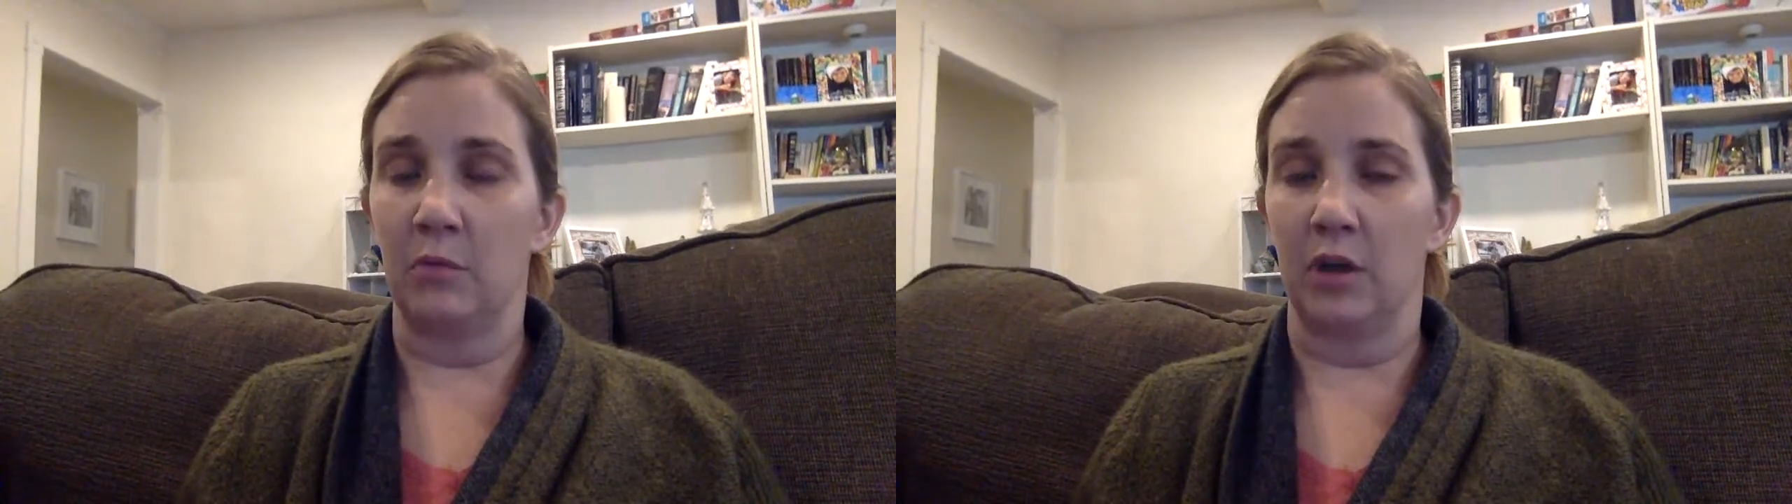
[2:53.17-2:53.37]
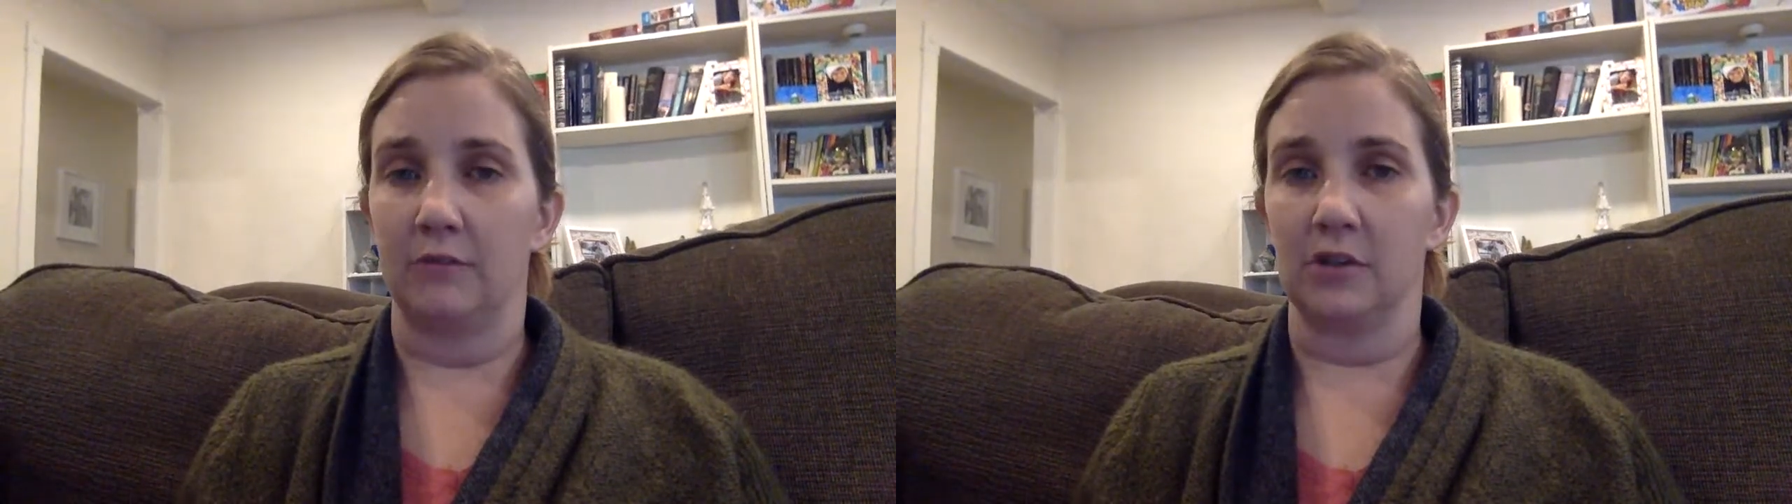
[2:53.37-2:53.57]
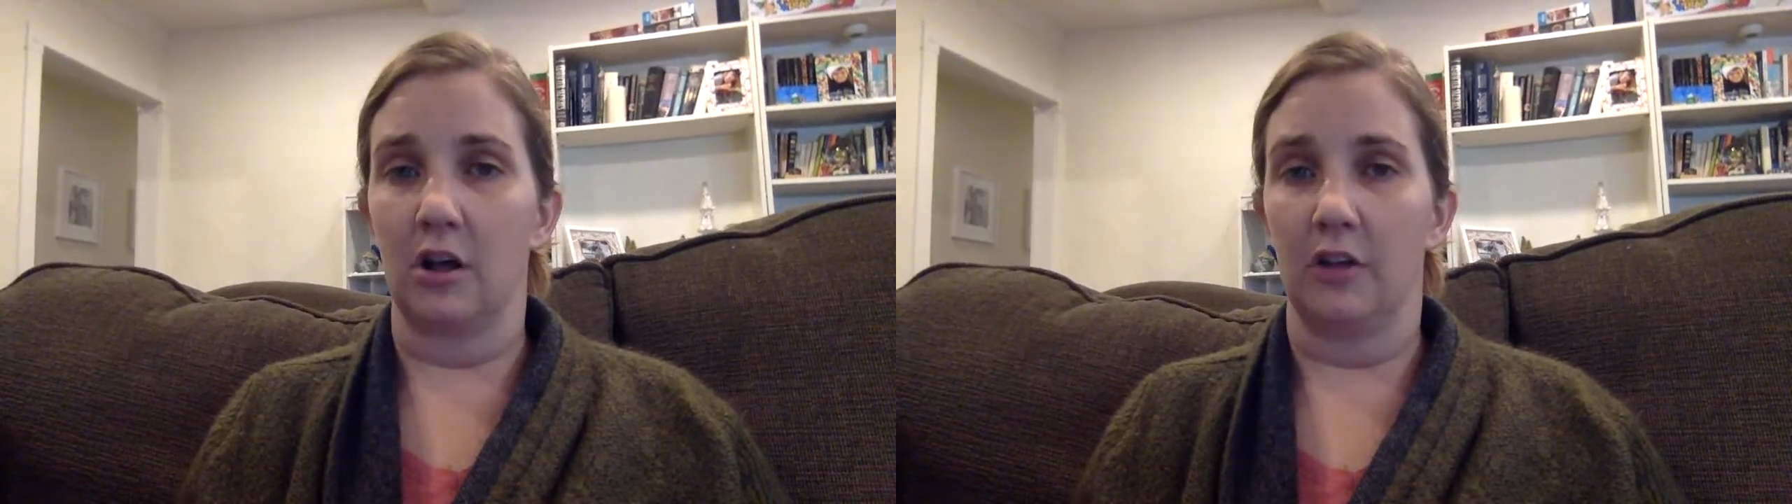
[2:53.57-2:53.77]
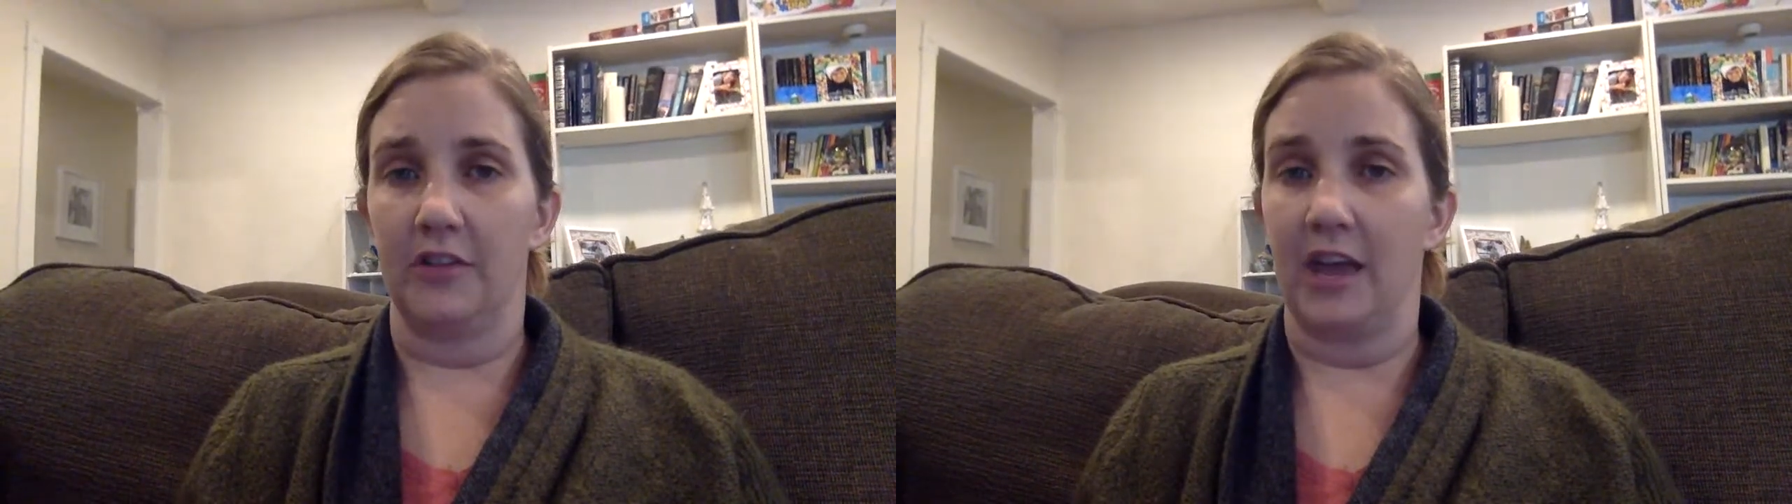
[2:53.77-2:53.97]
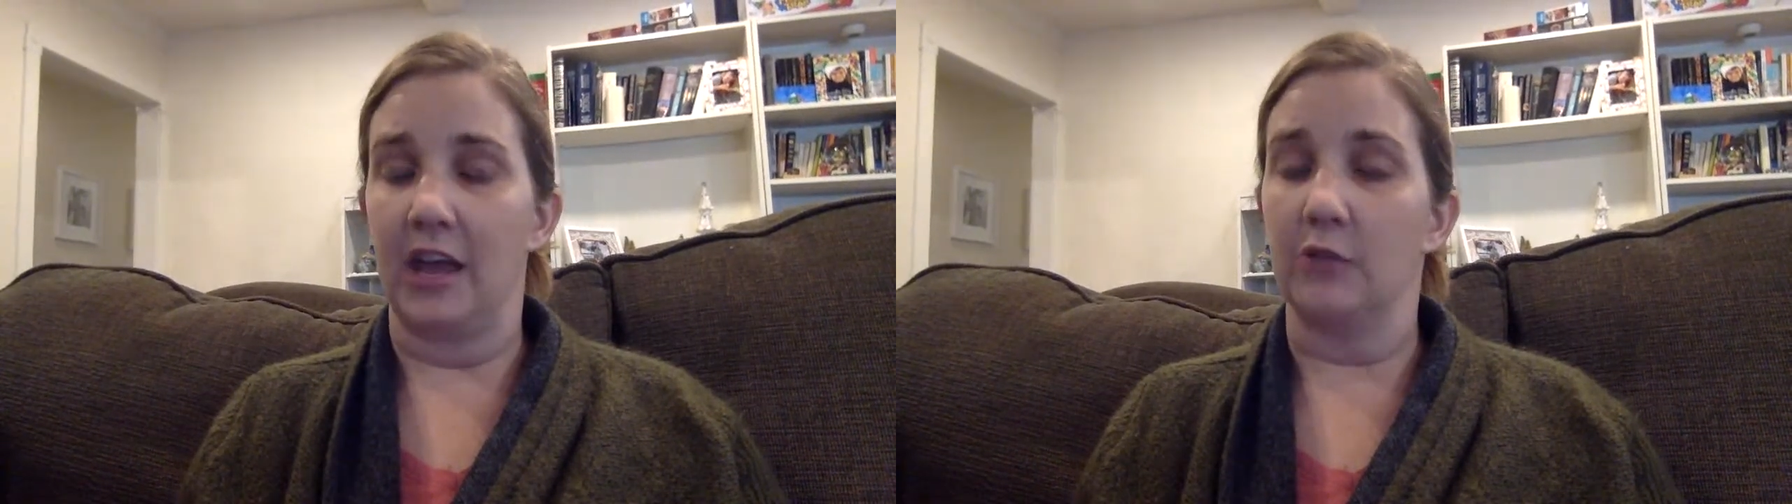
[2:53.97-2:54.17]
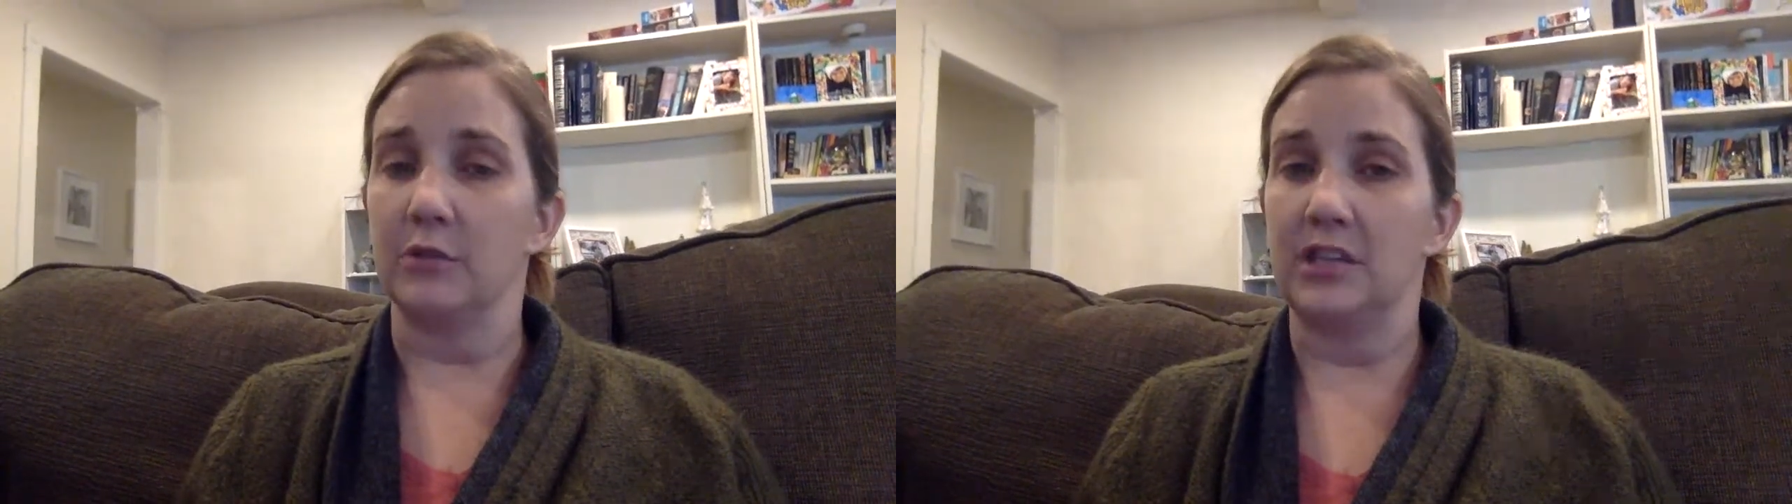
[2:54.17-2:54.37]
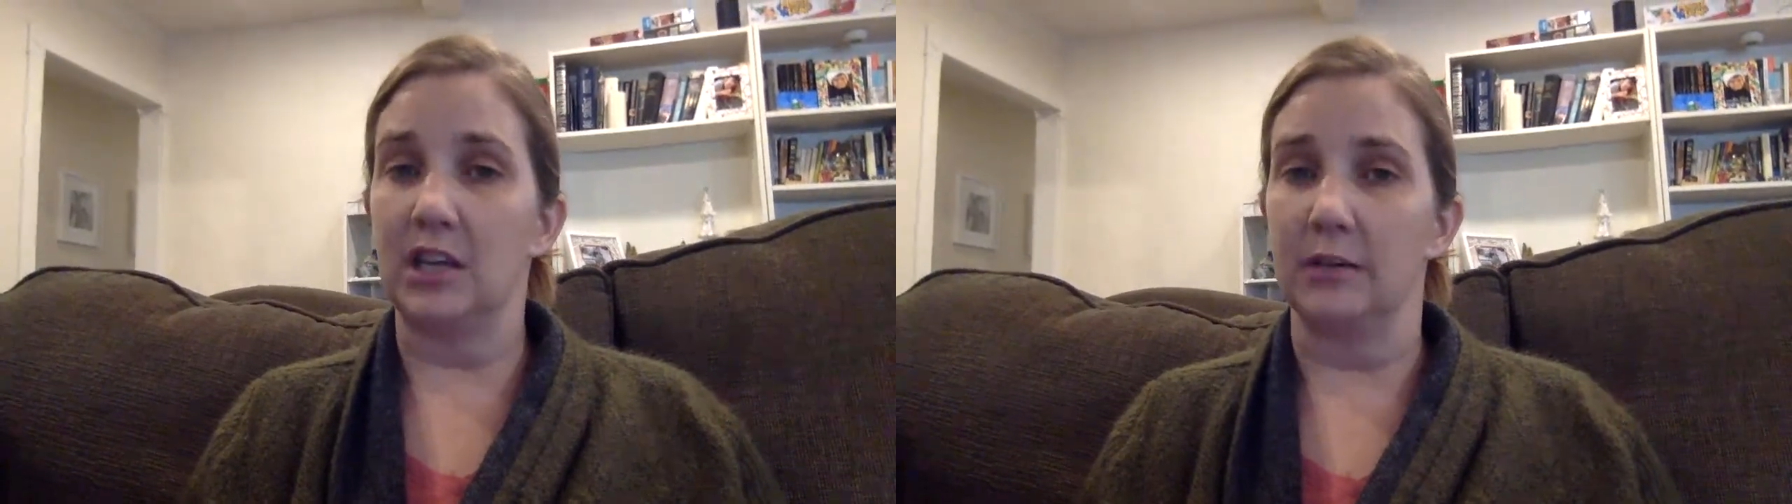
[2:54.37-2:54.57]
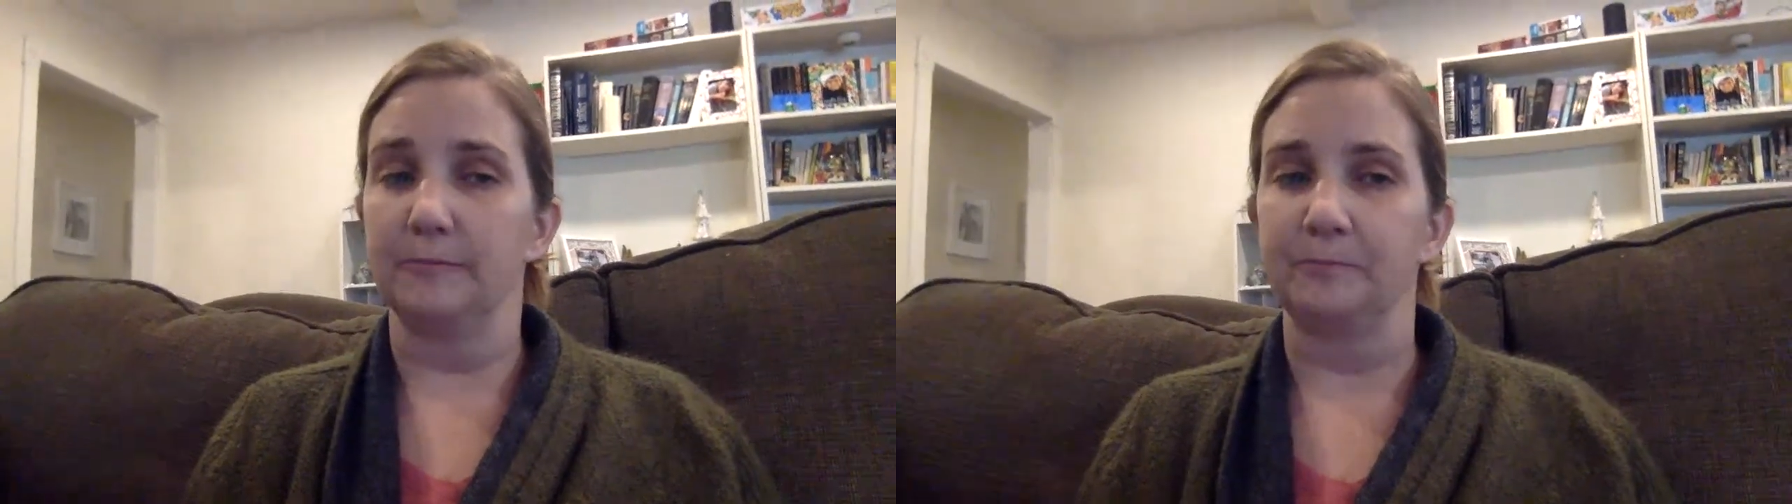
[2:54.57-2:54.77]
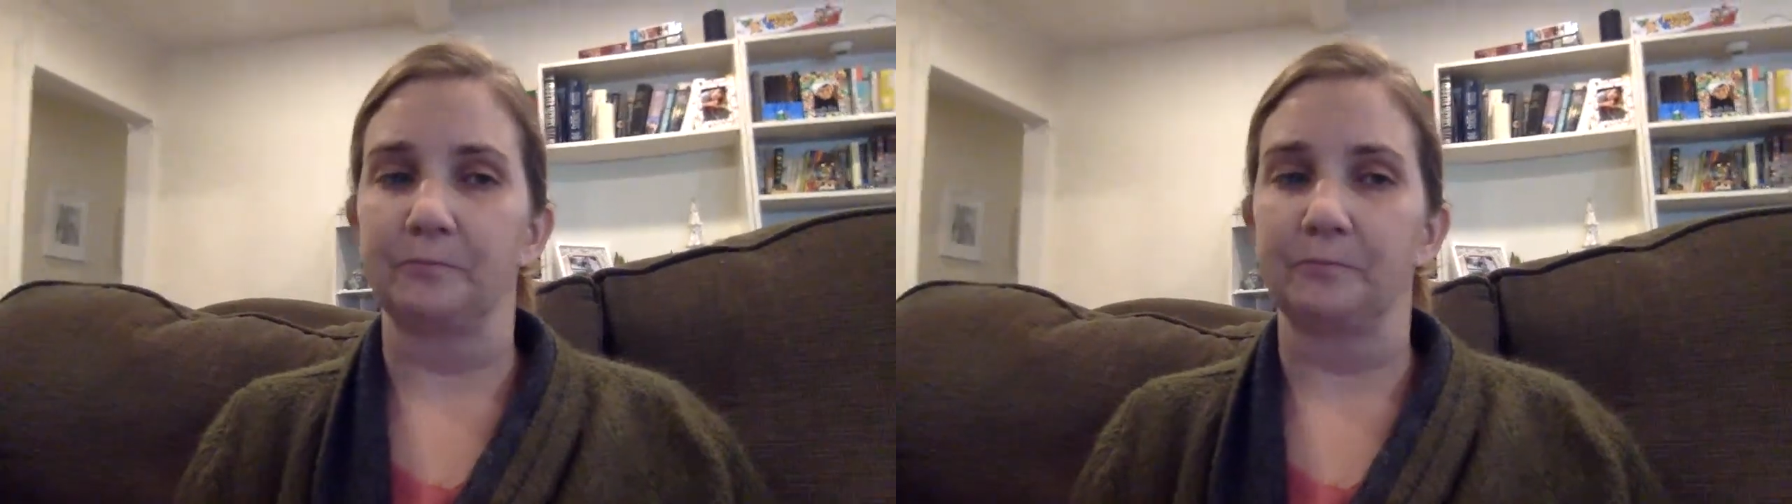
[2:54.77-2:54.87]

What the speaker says: we often call it the AOC